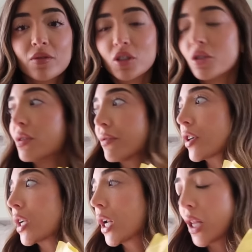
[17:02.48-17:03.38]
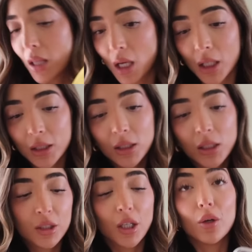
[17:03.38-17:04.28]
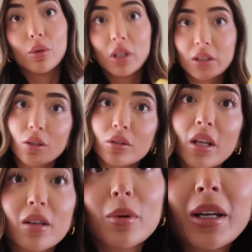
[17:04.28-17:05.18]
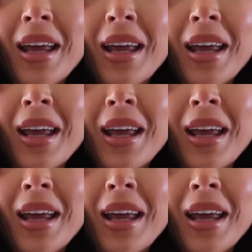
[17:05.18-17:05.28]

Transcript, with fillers: for two different things. So let's go to the other one